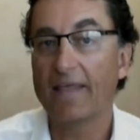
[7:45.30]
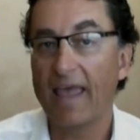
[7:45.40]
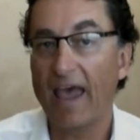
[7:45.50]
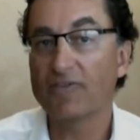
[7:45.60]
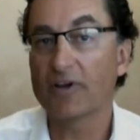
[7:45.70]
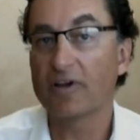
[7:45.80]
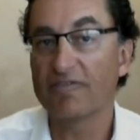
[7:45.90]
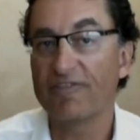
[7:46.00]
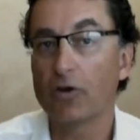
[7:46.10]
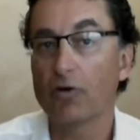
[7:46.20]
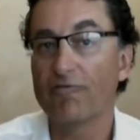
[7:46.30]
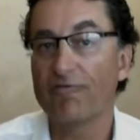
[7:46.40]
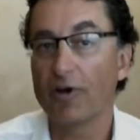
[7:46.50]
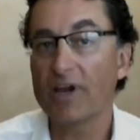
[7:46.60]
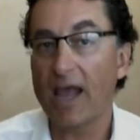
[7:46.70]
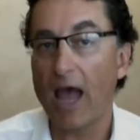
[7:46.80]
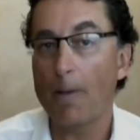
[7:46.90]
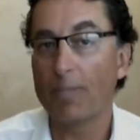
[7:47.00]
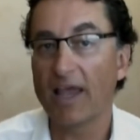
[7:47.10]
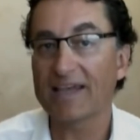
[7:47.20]
They have to configure very
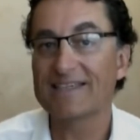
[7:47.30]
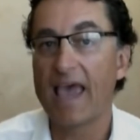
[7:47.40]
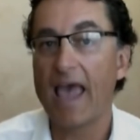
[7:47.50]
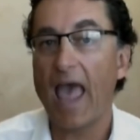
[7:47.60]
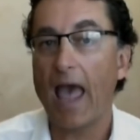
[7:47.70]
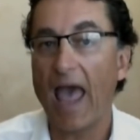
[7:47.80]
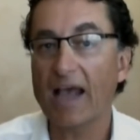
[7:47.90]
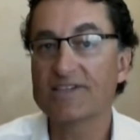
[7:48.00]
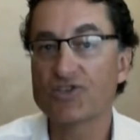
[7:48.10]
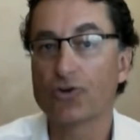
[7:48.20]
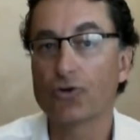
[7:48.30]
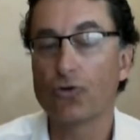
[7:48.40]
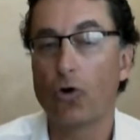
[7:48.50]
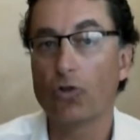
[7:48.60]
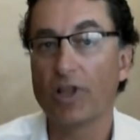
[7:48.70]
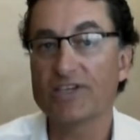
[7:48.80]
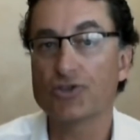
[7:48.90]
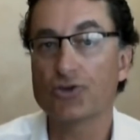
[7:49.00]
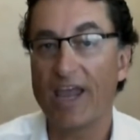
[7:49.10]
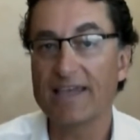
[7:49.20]
complex access control lists,
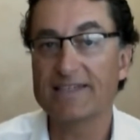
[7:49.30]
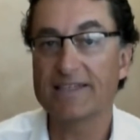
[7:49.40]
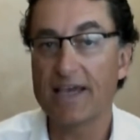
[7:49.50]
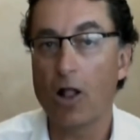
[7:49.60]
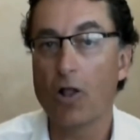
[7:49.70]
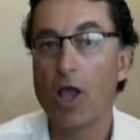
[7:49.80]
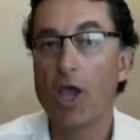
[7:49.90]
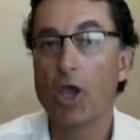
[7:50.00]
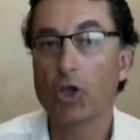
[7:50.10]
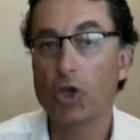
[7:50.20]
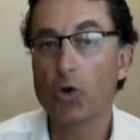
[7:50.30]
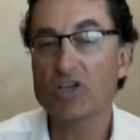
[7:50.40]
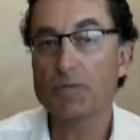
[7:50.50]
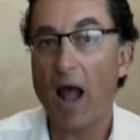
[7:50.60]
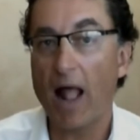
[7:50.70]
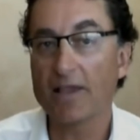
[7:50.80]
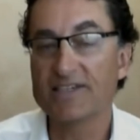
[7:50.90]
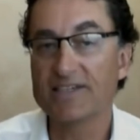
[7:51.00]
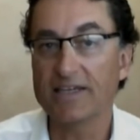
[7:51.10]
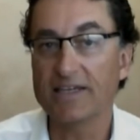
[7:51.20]
or ACL QoS
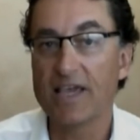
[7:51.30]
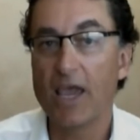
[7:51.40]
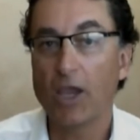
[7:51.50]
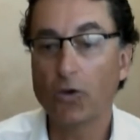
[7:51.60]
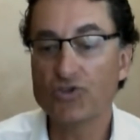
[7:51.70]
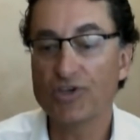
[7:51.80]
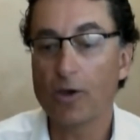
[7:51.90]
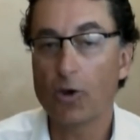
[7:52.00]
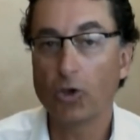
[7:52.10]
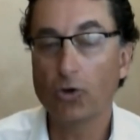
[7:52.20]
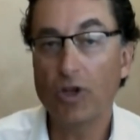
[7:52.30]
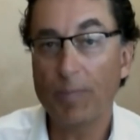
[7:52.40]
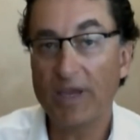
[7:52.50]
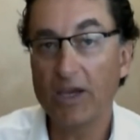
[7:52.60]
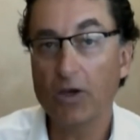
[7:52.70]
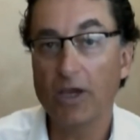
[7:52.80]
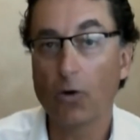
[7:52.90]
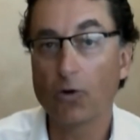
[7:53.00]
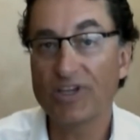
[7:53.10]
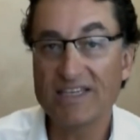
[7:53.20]
policies, using UDP
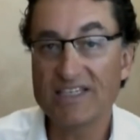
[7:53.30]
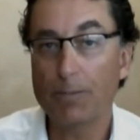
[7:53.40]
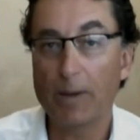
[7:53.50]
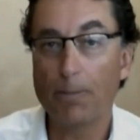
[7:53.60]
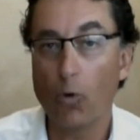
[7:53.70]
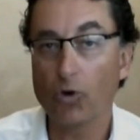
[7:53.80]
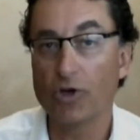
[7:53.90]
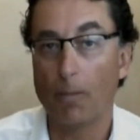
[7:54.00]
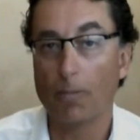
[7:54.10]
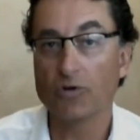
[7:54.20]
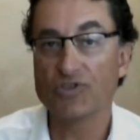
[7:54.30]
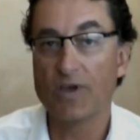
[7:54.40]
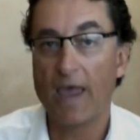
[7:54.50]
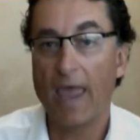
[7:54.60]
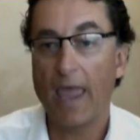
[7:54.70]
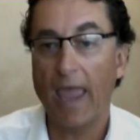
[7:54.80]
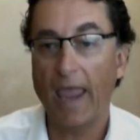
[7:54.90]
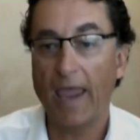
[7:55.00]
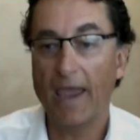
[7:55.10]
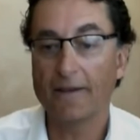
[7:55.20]
or TCP port numbers.
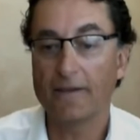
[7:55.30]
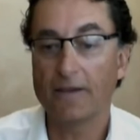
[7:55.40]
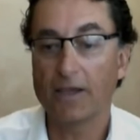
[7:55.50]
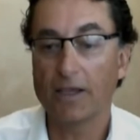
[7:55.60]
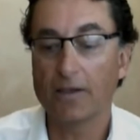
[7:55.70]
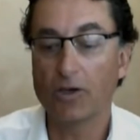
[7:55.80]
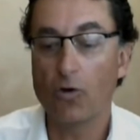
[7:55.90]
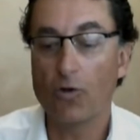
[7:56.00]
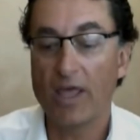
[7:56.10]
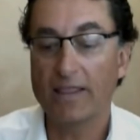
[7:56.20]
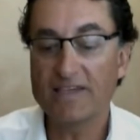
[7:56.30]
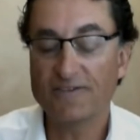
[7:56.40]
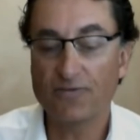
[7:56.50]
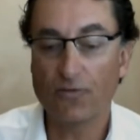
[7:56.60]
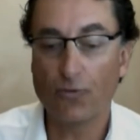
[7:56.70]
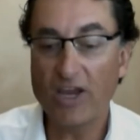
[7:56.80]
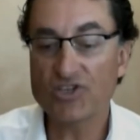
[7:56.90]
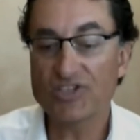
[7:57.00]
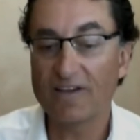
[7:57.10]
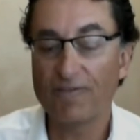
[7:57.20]
And these
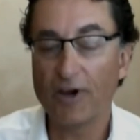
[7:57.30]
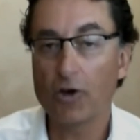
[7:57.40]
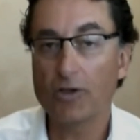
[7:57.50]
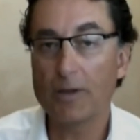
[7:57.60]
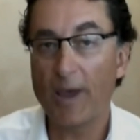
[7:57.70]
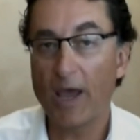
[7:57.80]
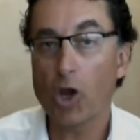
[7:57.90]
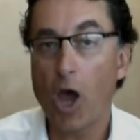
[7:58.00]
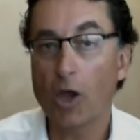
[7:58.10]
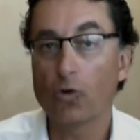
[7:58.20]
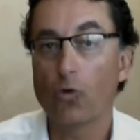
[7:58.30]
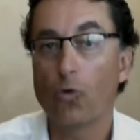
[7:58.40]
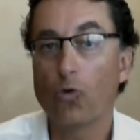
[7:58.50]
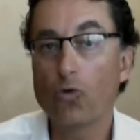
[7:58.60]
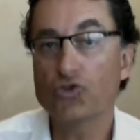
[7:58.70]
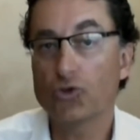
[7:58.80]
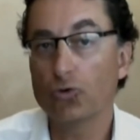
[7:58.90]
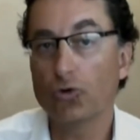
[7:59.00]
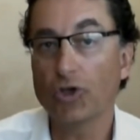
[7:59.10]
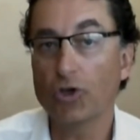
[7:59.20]
ranges can vary depending on whose
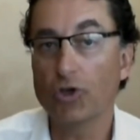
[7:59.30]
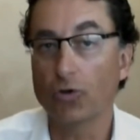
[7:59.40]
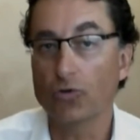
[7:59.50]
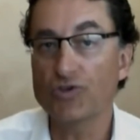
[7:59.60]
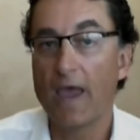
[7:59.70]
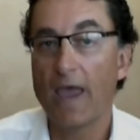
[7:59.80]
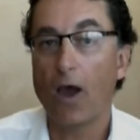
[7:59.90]
tool you use